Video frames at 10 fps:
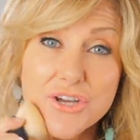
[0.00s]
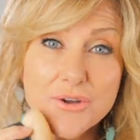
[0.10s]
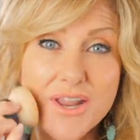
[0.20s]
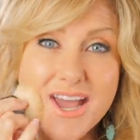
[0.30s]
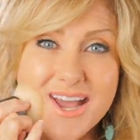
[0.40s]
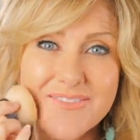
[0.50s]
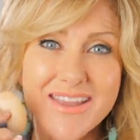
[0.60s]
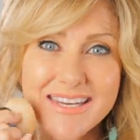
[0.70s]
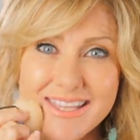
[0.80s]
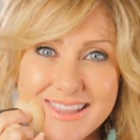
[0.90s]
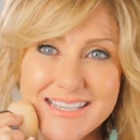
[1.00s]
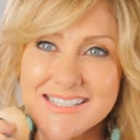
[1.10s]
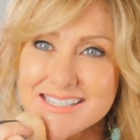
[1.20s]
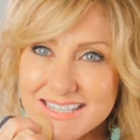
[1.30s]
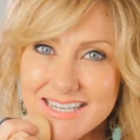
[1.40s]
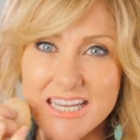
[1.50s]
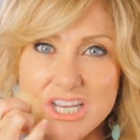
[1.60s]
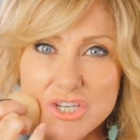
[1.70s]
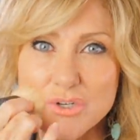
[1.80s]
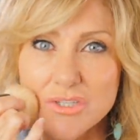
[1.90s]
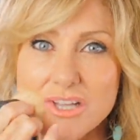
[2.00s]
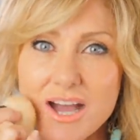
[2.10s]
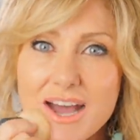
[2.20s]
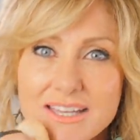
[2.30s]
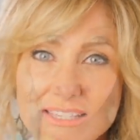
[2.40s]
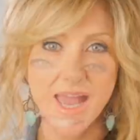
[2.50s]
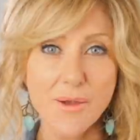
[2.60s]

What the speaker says: don't have anything sitting in your lines.